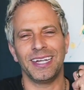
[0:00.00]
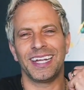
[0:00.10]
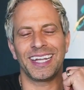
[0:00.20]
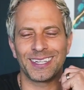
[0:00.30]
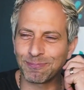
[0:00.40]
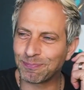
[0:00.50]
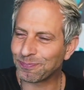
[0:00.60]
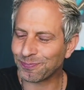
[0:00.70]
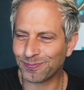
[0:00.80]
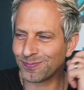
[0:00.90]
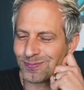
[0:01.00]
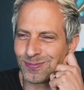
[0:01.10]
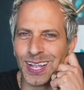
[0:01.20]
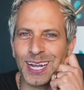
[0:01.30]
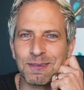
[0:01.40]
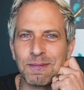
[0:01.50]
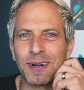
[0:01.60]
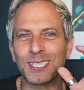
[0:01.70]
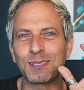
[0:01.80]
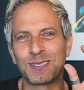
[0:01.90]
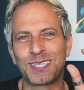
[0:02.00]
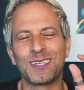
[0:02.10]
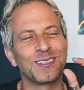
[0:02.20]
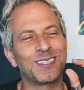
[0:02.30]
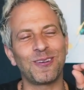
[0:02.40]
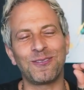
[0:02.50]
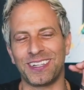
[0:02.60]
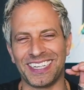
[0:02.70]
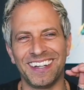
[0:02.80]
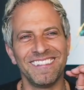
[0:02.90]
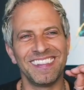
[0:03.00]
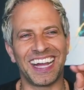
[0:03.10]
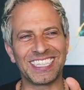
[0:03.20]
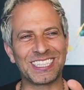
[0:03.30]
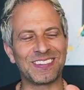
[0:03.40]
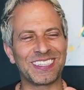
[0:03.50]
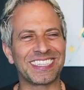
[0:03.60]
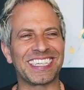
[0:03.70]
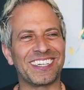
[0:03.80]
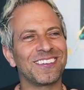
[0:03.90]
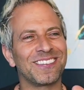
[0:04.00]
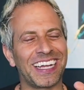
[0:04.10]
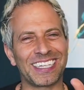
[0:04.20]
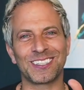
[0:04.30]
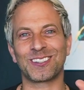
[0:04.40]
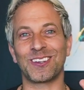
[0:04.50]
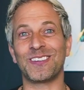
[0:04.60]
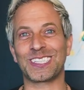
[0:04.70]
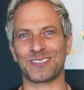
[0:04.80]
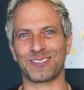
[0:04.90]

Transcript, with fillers: And I remember I used to be, it was so funny. I used to be scared of like so much of,